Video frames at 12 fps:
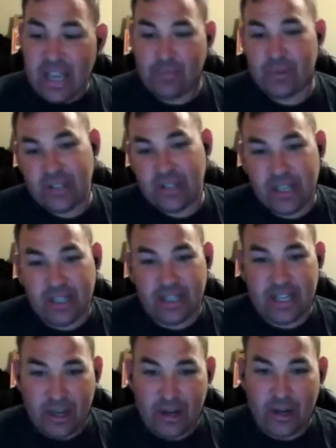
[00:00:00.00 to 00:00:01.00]

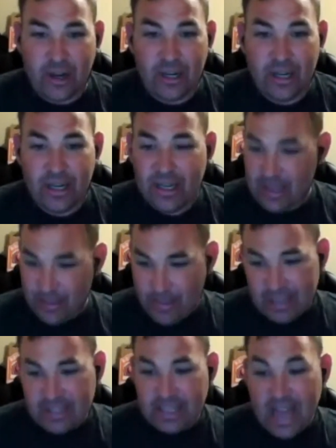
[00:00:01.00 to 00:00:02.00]
78%
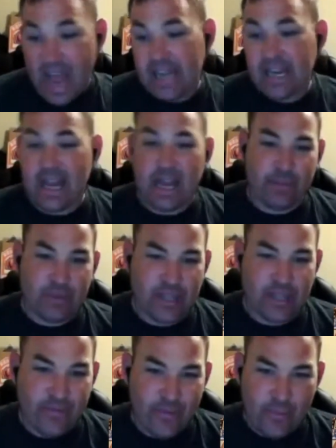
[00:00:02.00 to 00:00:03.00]
kicker that makes
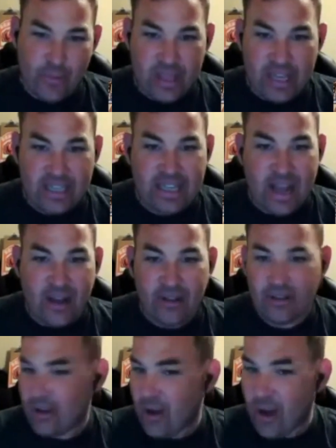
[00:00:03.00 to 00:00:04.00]
99% of them
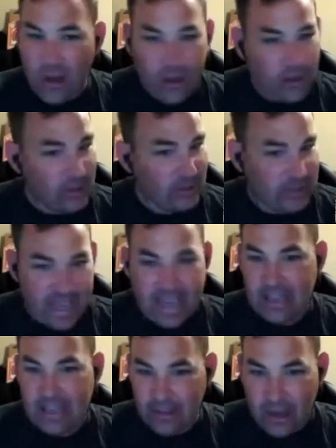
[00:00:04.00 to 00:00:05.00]
when they count
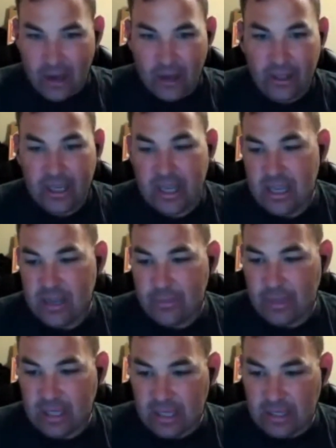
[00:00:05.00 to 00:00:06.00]
all day long.
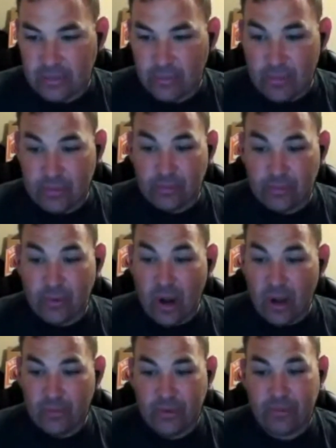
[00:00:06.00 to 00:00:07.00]
Because what
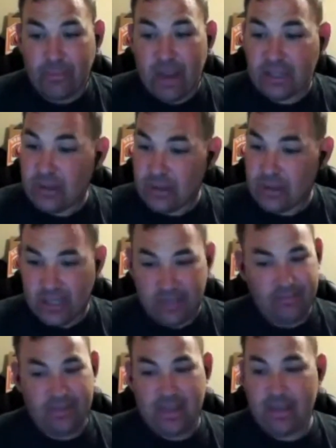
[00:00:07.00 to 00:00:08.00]
was wrong with Mike
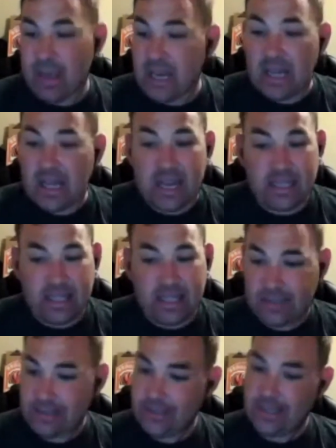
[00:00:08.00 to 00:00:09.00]
Nugent? he made a
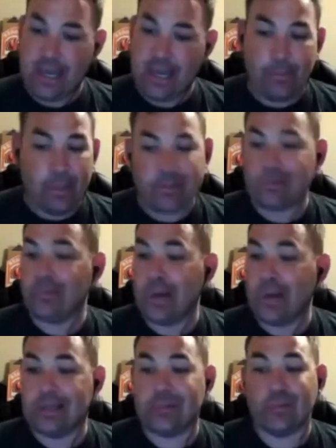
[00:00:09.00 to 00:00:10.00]
lot of kicks and he
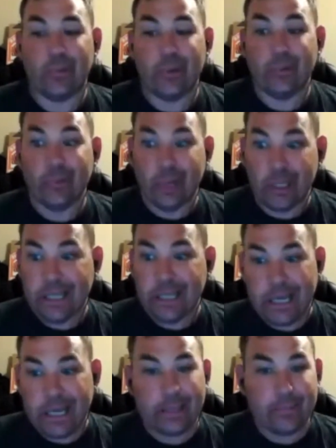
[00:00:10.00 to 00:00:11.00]
missed ones when we
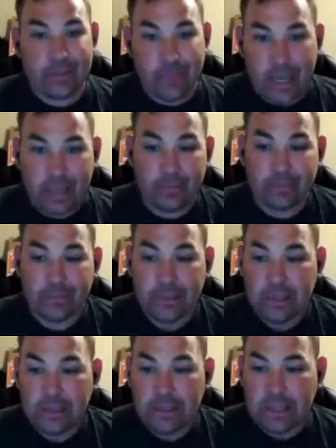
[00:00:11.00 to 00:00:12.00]
really needed him to make them.
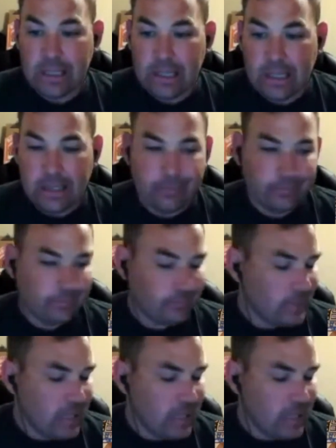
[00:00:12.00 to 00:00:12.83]
Uh,